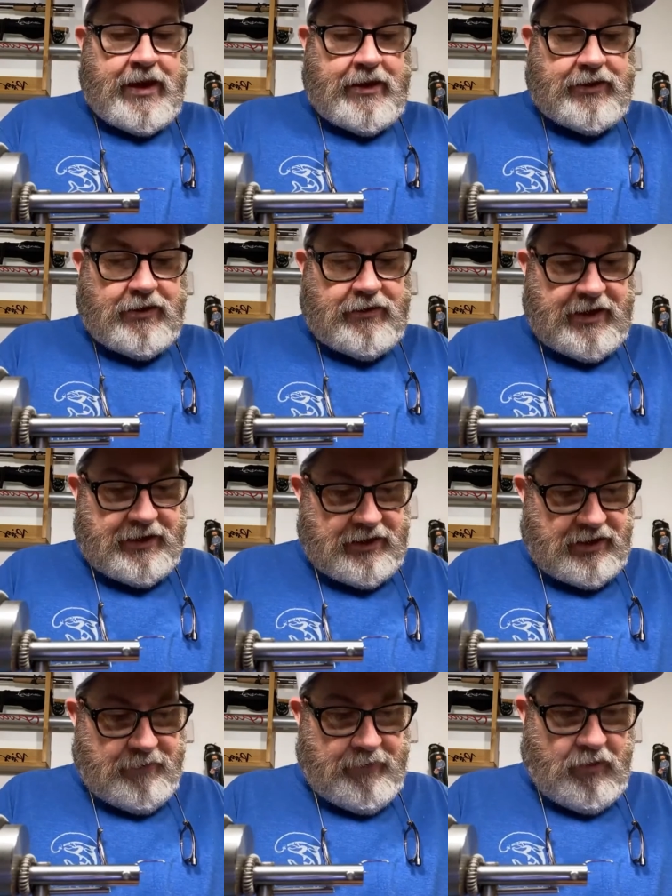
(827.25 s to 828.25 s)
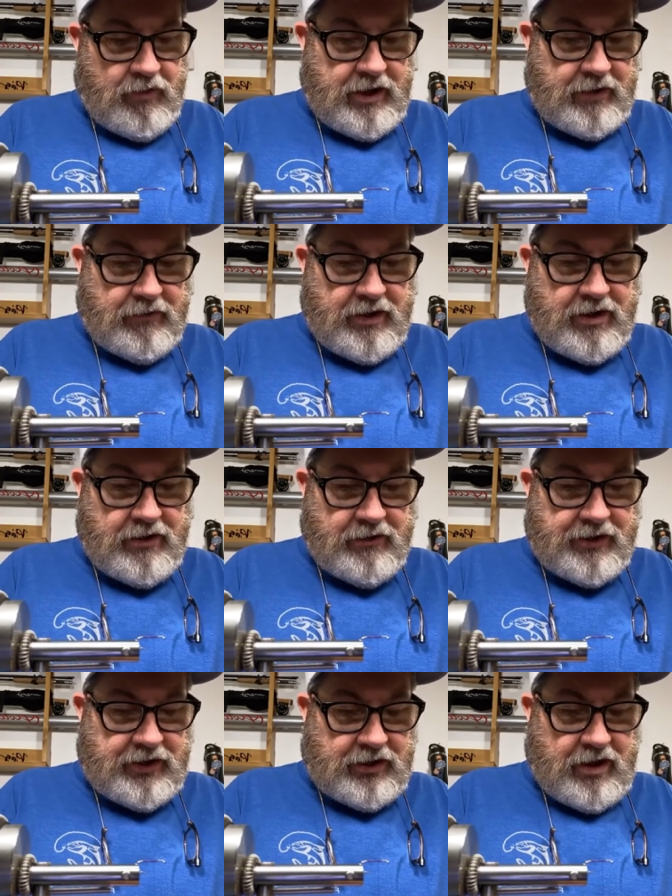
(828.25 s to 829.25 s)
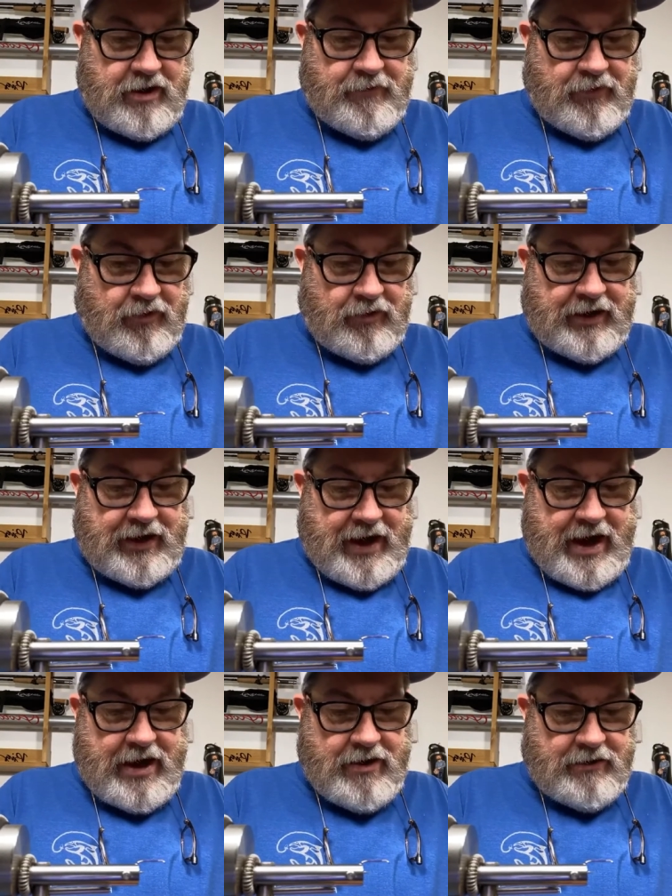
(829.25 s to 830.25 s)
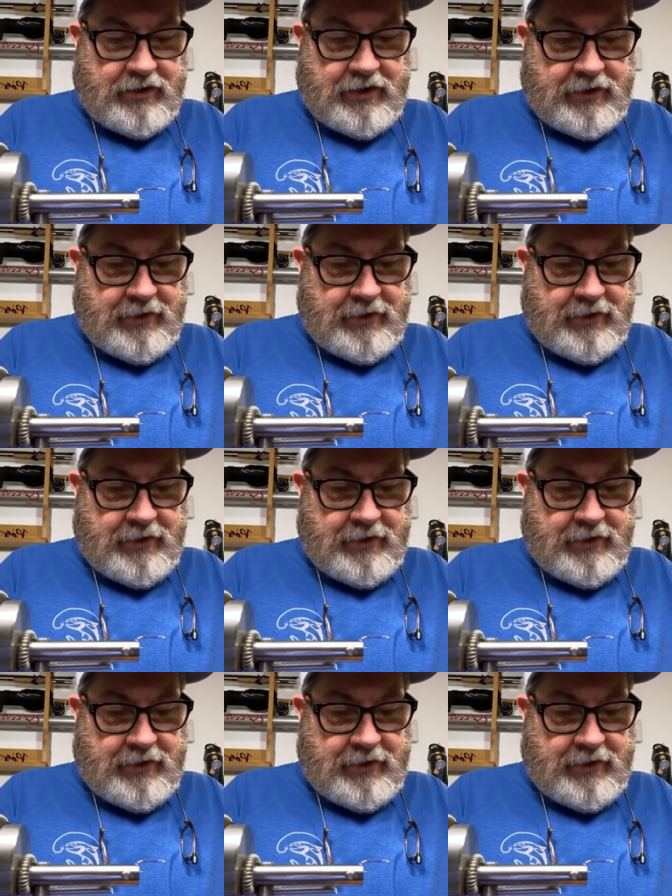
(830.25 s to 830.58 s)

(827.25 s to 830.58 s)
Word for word: So this is the point where you're going to start pulling out